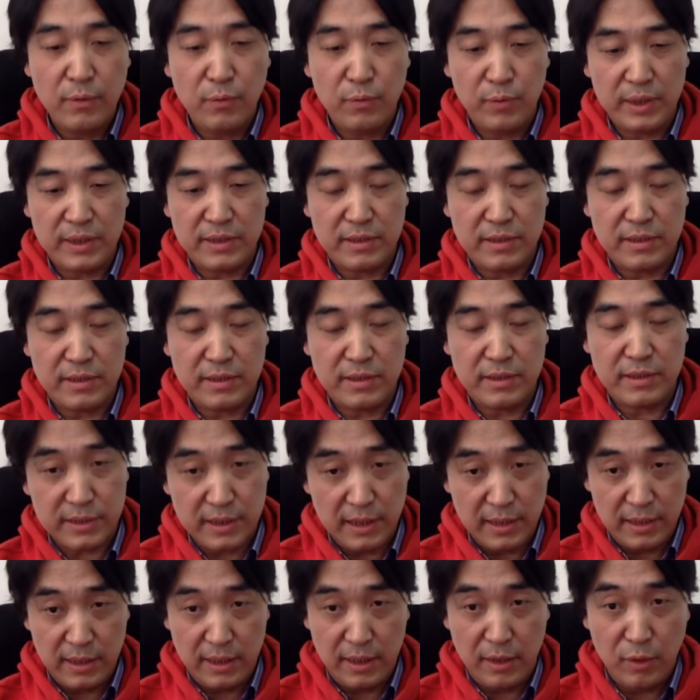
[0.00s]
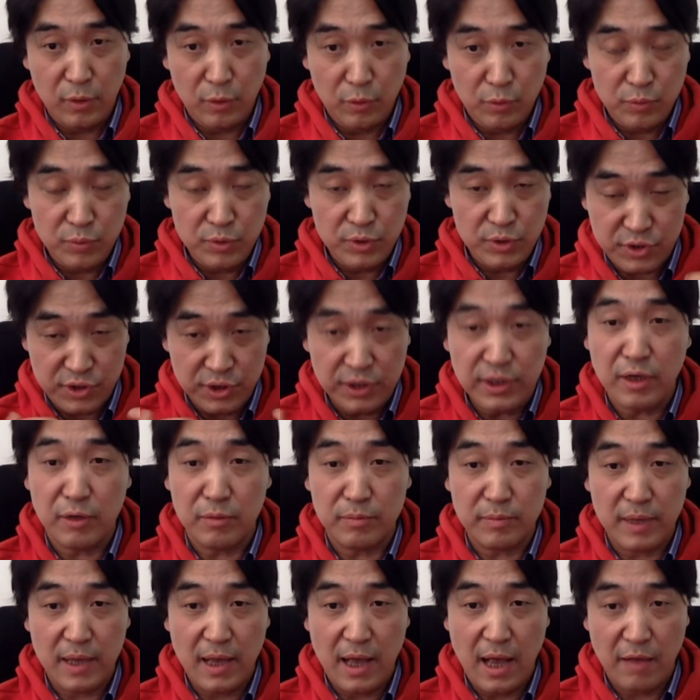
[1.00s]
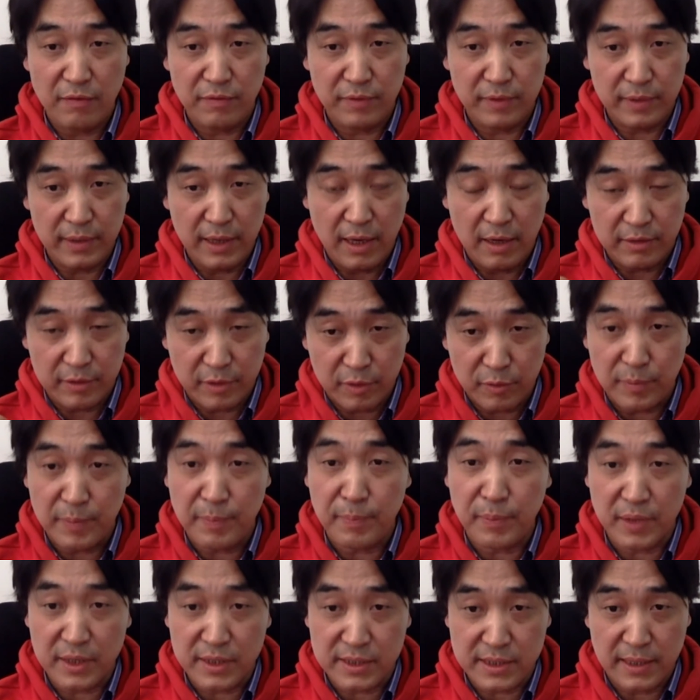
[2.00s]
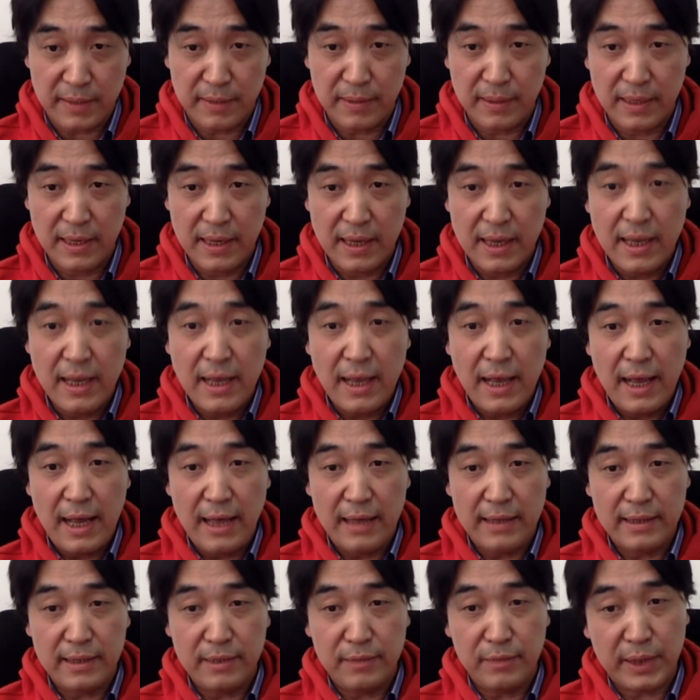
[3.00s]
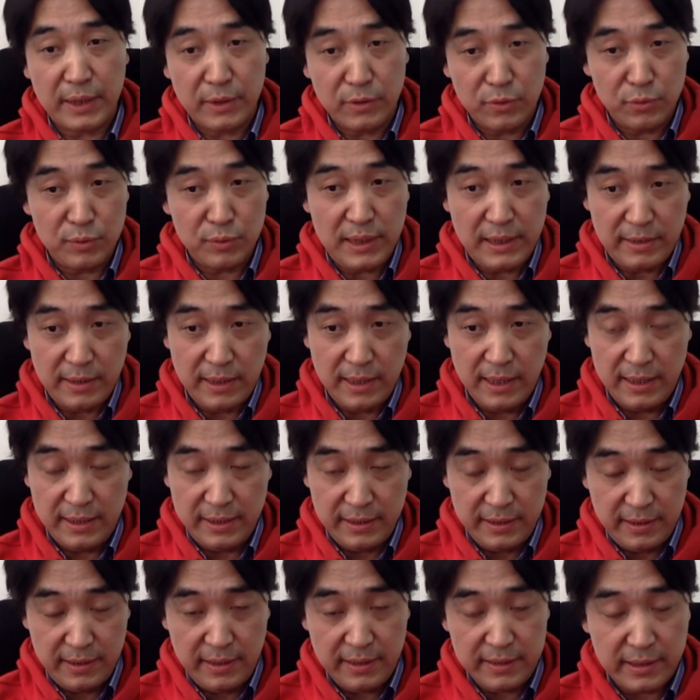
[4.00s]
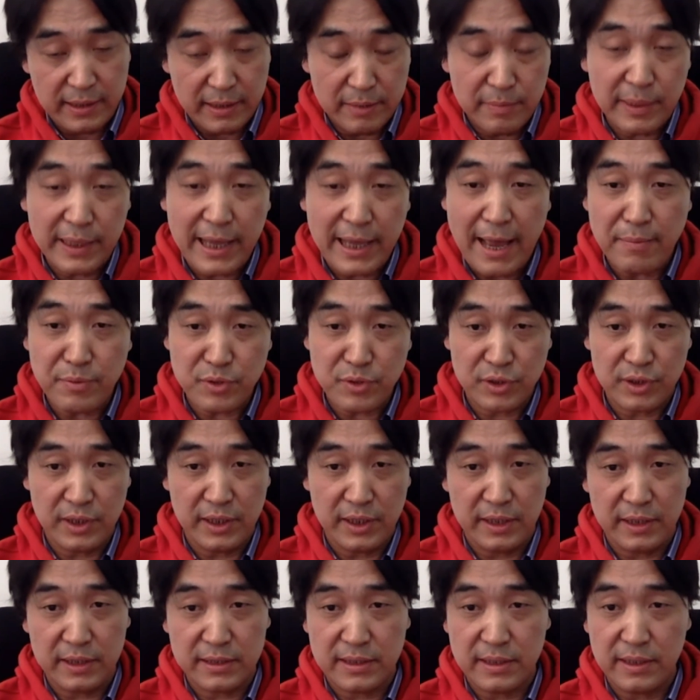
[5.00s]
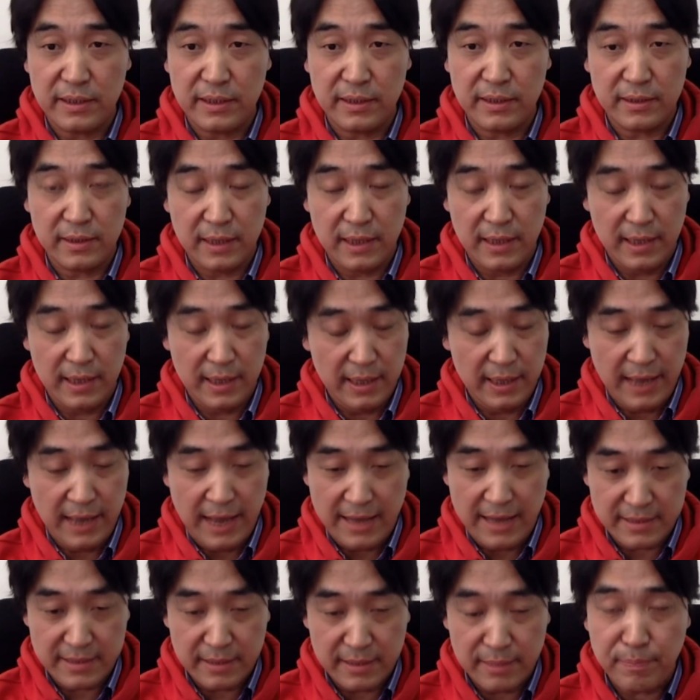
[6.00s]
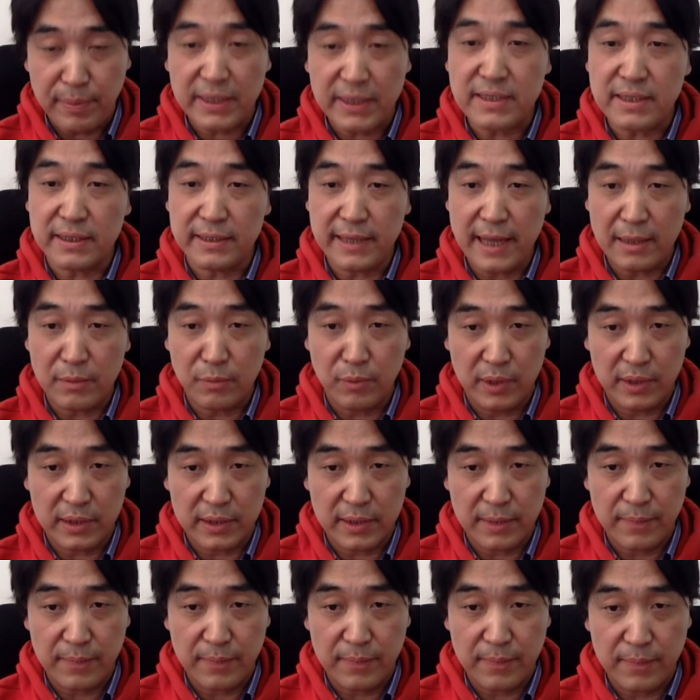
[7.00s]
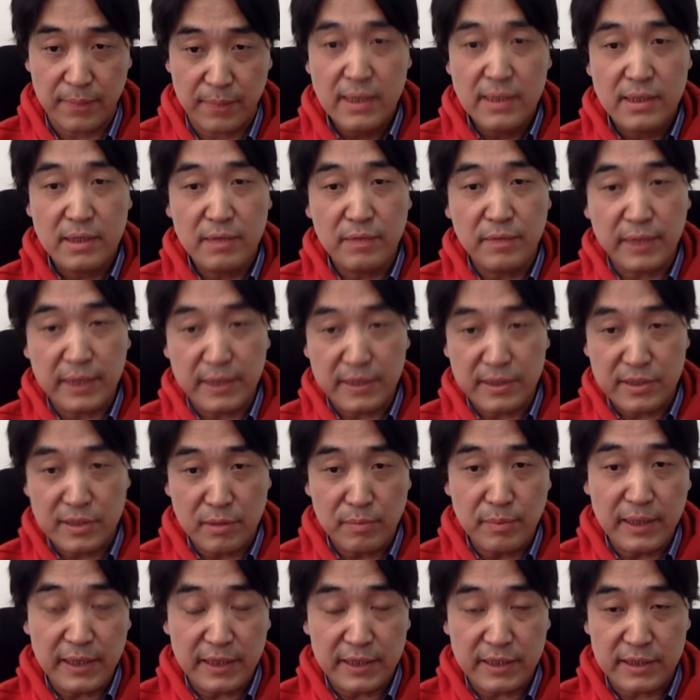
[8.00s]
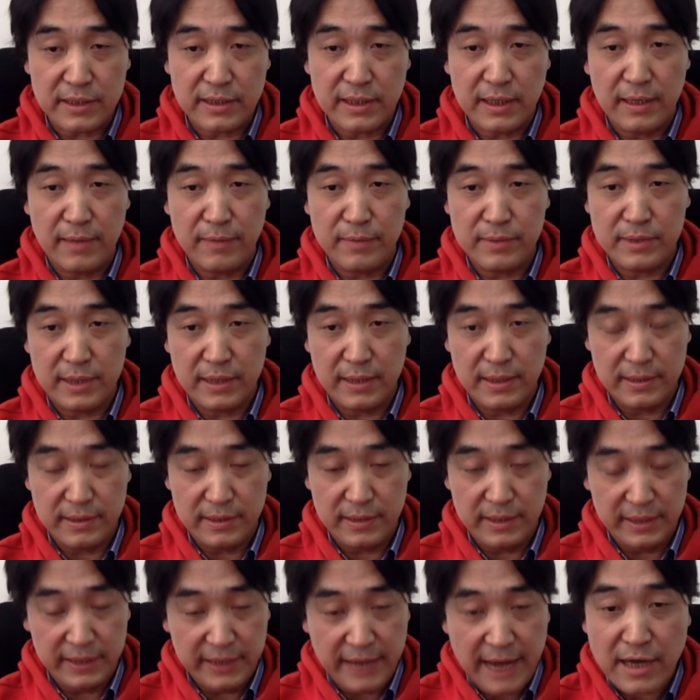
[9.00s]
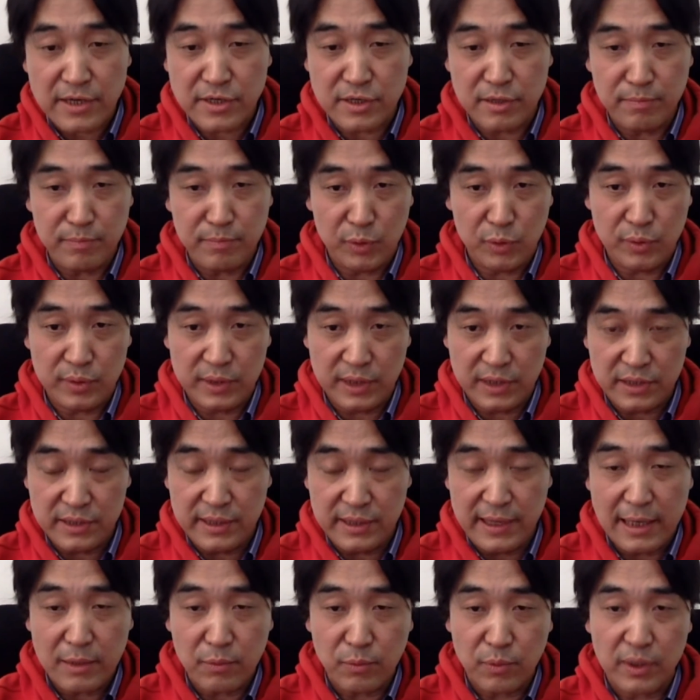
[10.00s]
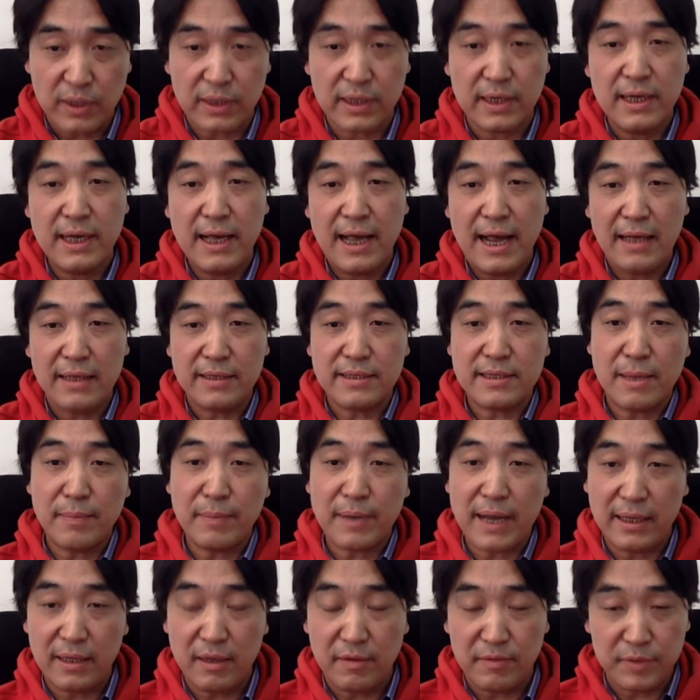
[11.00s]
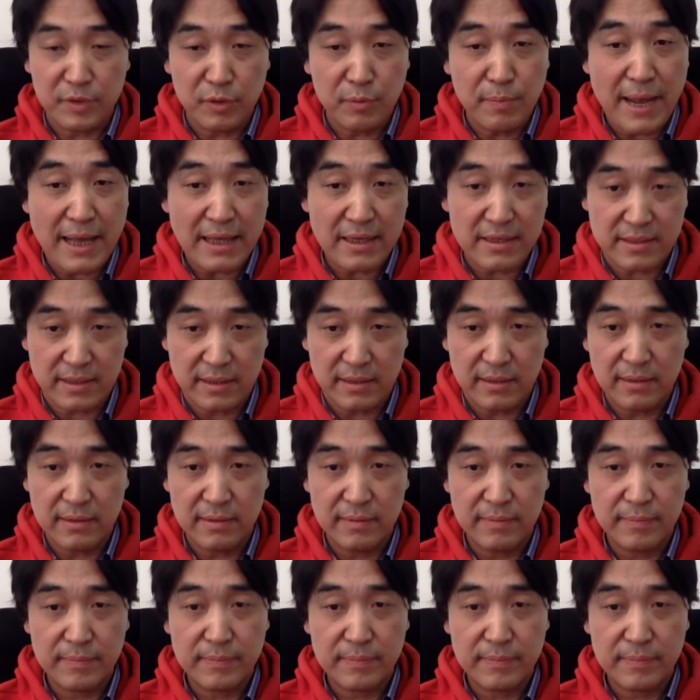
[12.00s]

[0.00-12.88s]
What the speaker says: we simulate the whole genome of a human person. And we can capture this as a Bayesian network. Then we can simulate the interaction between this network and some kind of a new medicine.